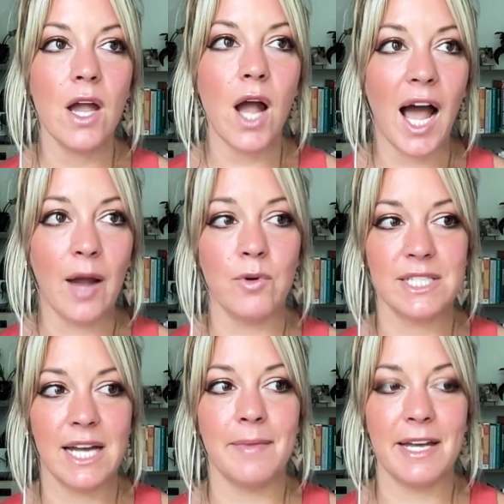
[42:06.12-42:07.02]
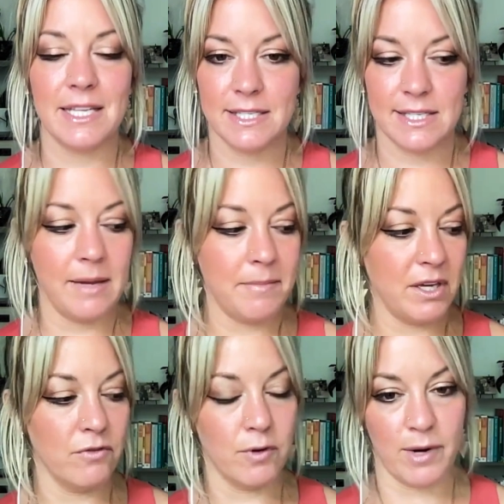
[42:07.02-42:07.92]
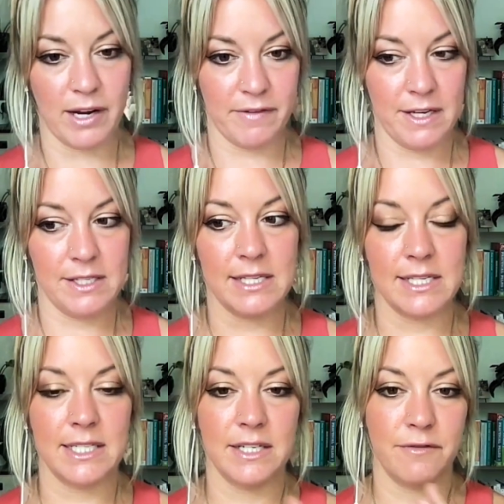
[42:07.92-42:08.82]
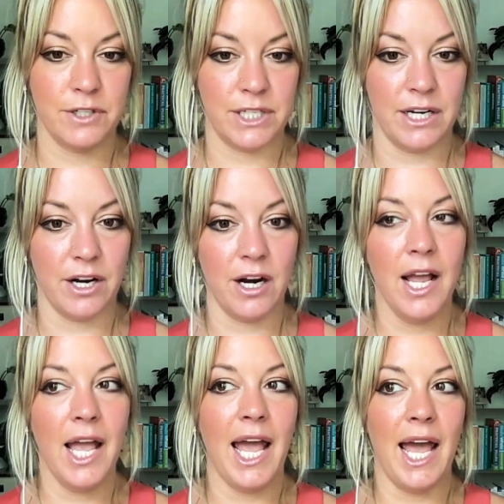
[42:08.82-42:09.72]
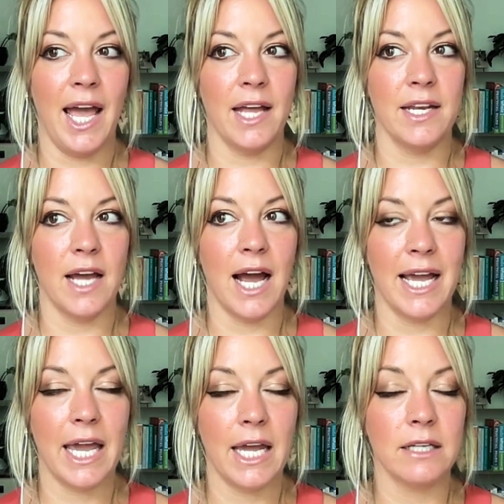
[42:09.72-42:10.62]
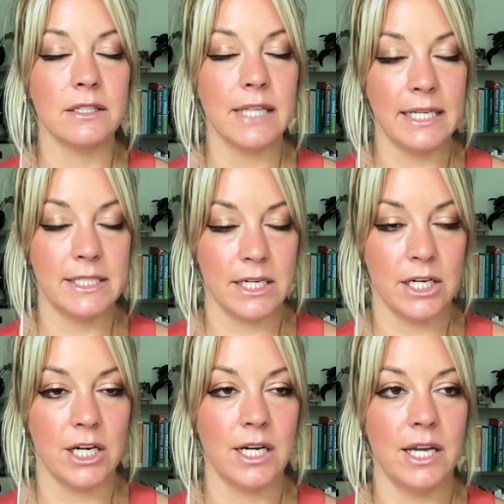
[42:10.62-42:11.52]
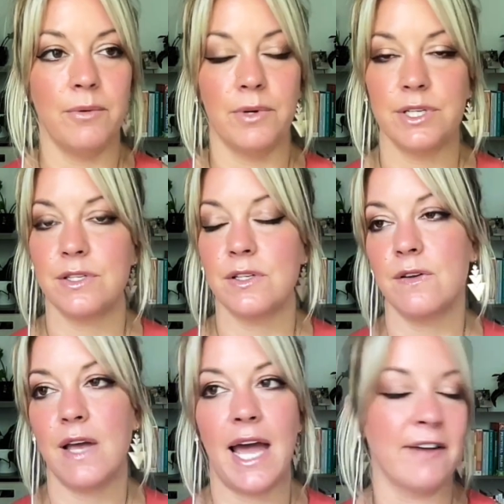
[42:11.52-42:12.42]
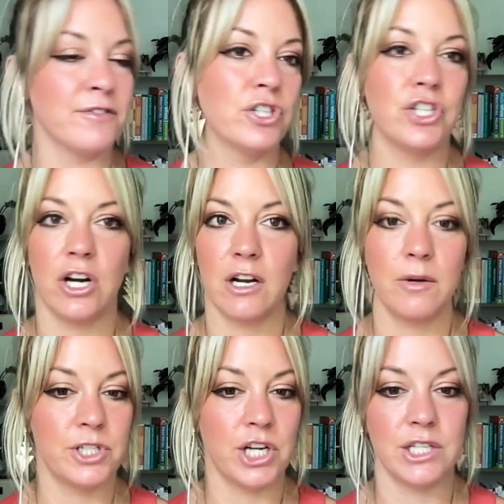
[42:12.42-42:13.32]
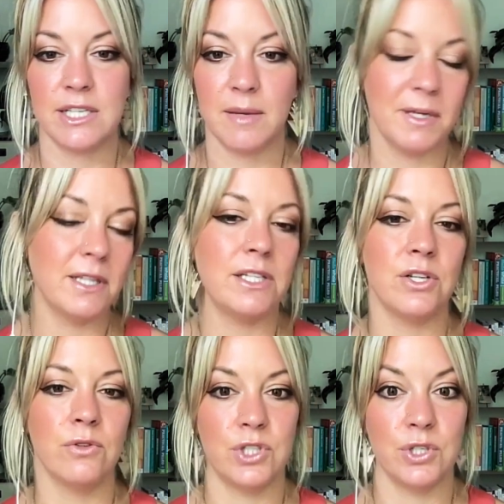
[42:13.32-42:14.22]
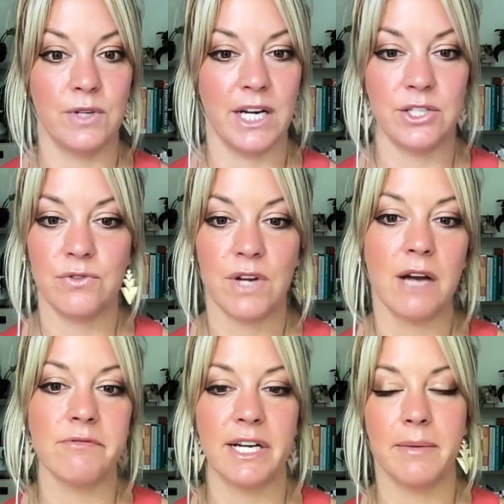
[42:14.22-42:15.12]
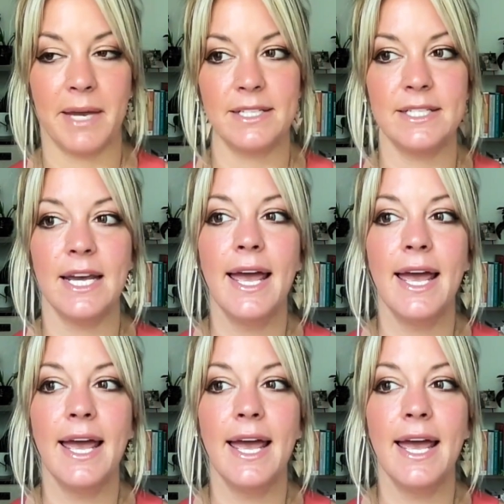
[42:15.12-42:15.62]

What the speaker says: I one time had the same meal for breakfast as I did for dinner, and I ate a late dinner. It was after dark, which I typically don't do and I do not recommend.